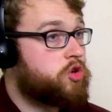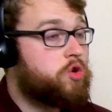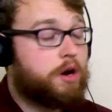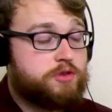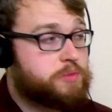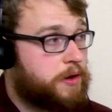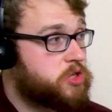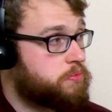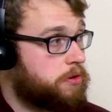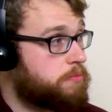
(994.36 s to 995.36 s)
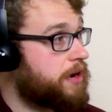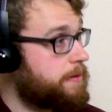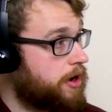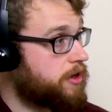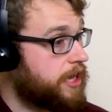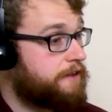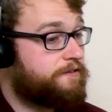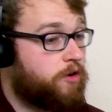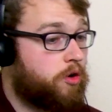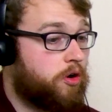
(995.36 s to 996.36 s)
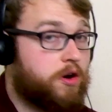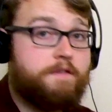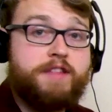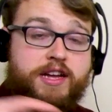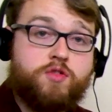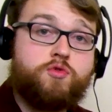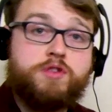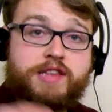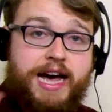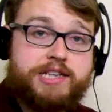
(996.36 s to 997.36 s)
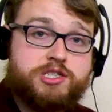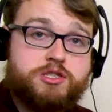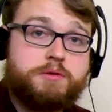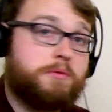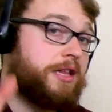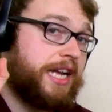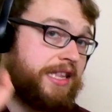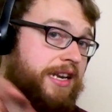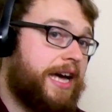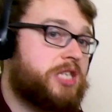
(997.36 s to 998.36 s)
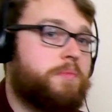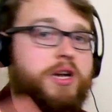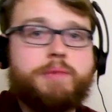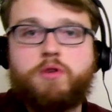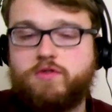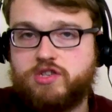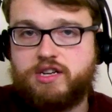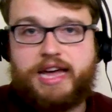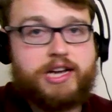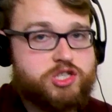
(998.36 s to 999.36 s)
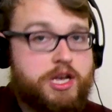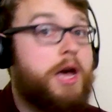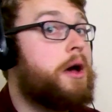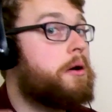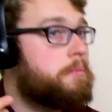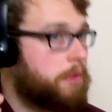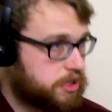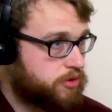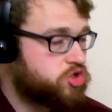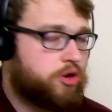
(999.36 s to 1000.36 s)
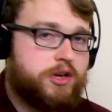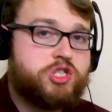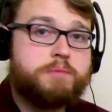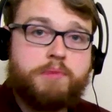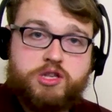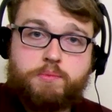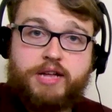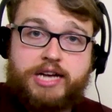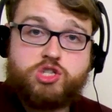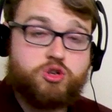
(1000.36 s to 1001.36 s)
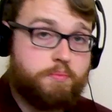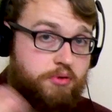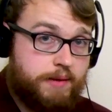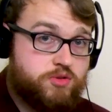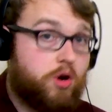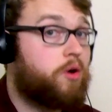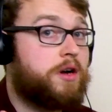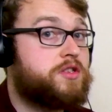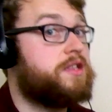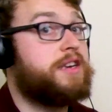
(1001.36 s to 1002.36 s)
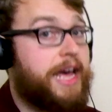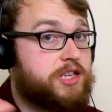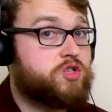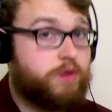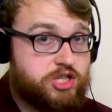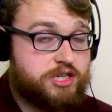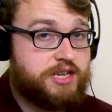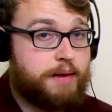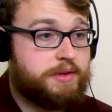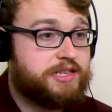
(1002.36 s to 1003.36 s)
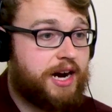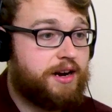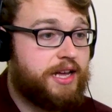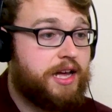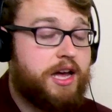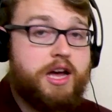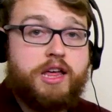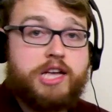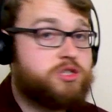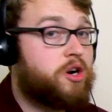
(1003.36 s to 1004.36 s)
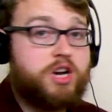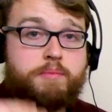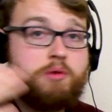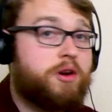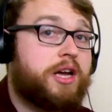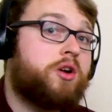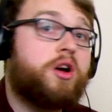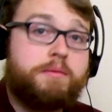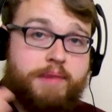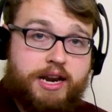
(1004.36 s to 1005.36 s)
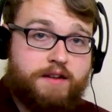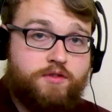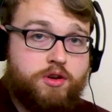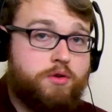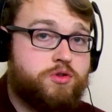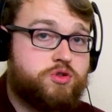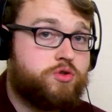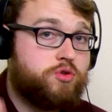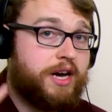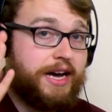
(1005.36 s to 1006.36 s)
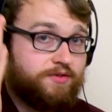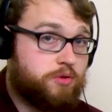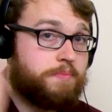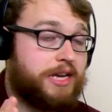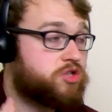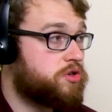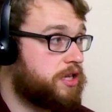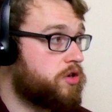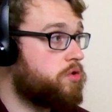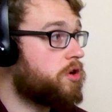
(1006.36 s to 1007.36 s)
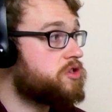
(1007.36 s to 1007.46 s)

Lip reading: you are responsible primarily for flicking through the tasks, clicking the next button and moving to the next multiple choice, multiple answer prompt, or onto the next question type entirely. It's not going to be running on automatic for you. So you have to make sure that you